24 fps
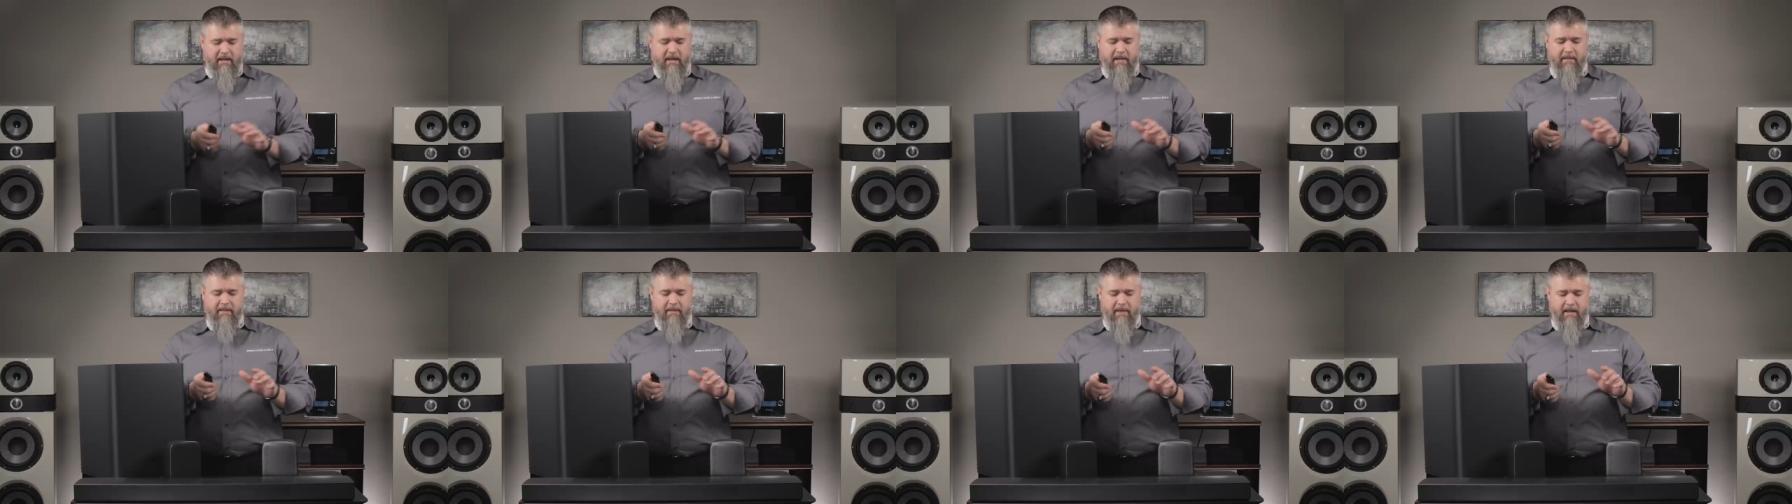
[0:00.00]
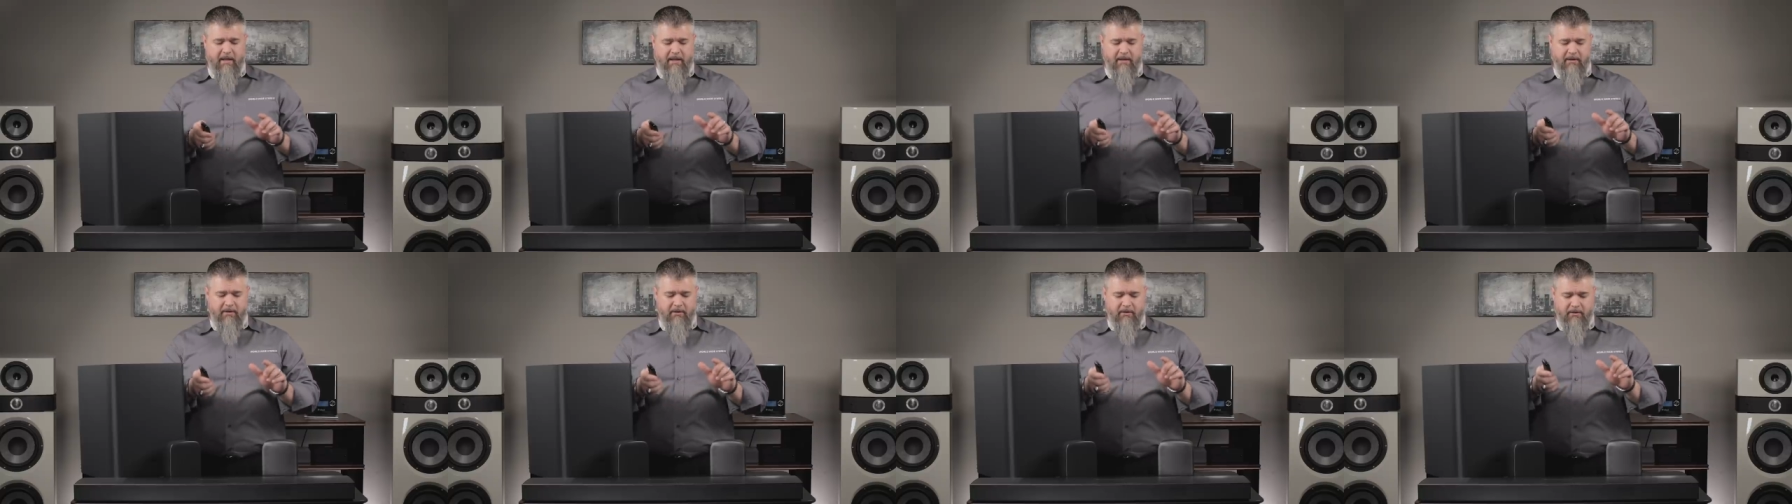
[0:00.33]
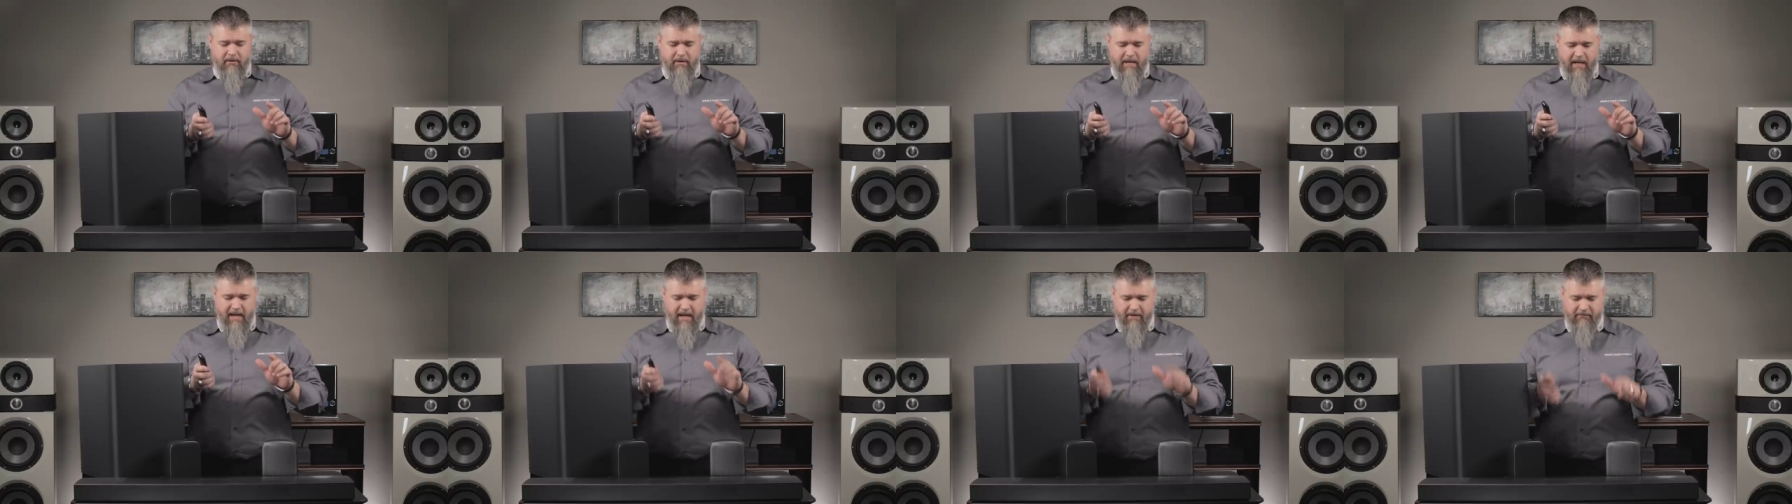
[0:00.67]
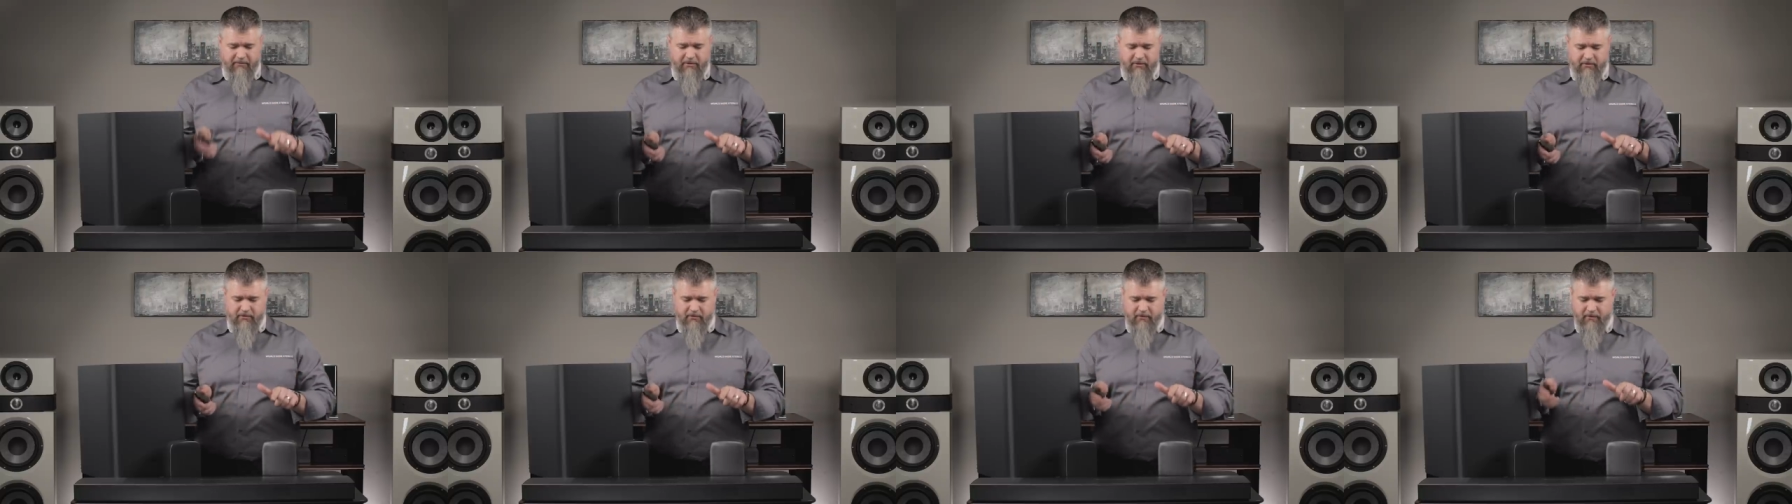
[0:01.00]
And then
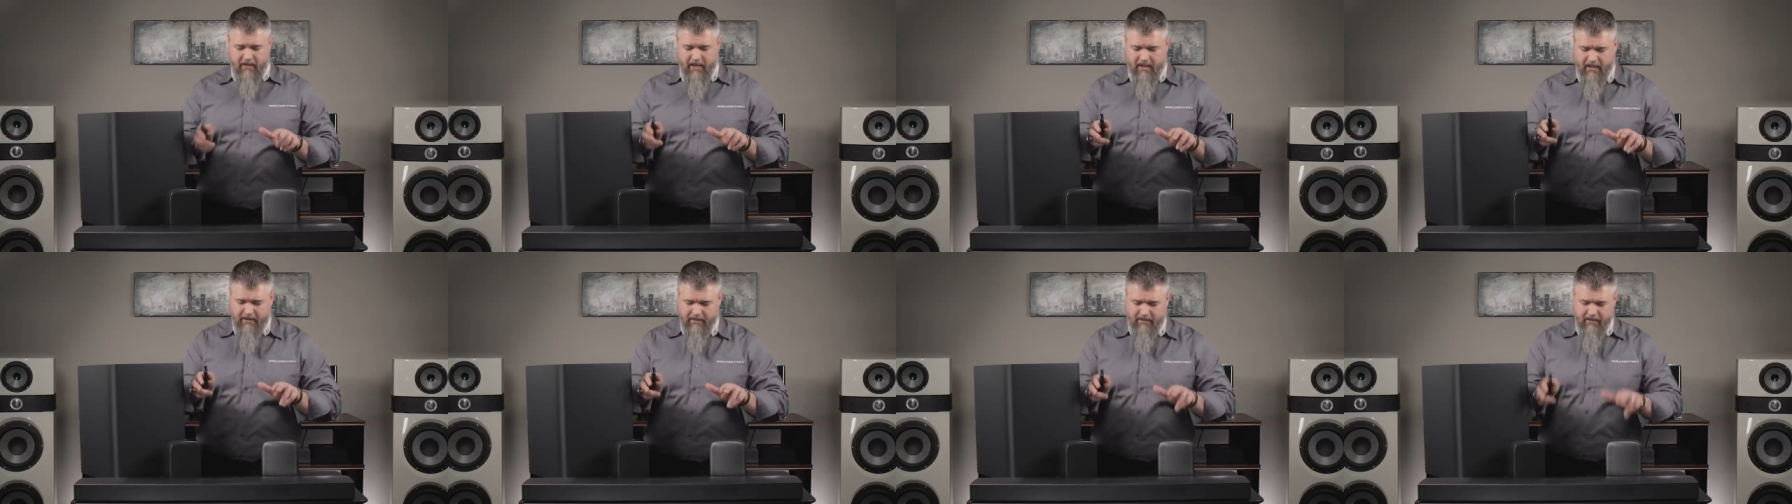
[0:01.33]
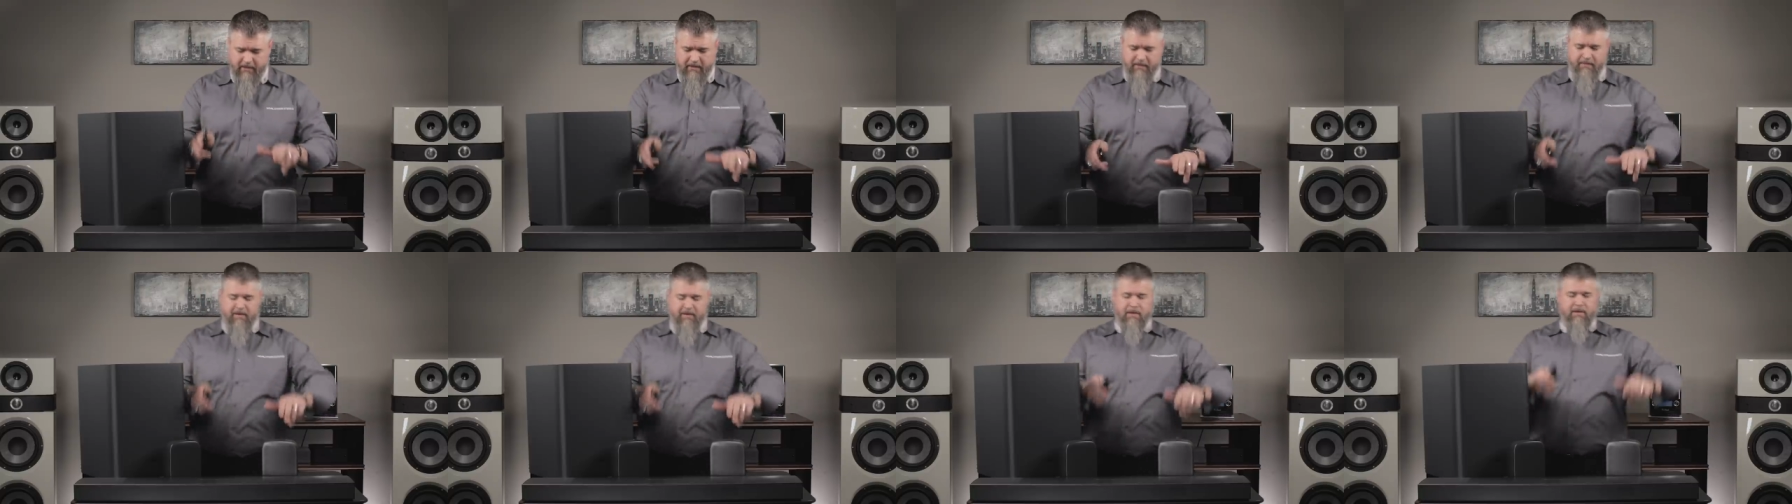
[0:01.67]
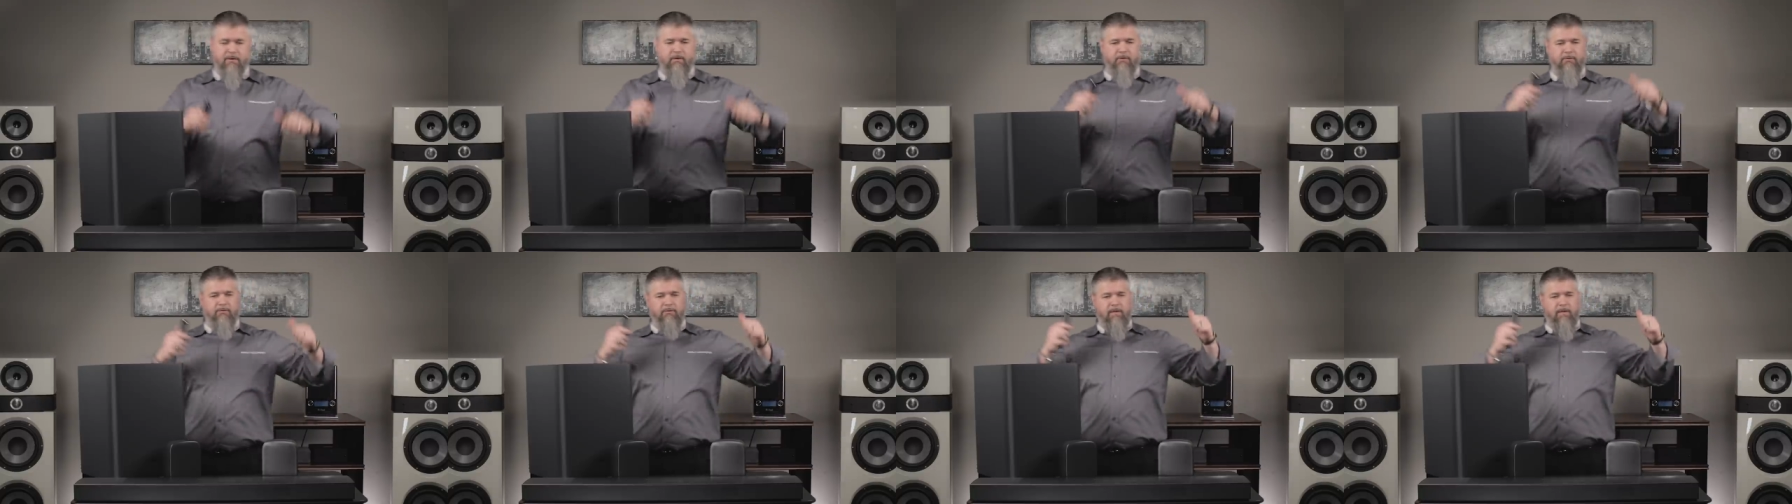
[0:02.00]
after you do that, then you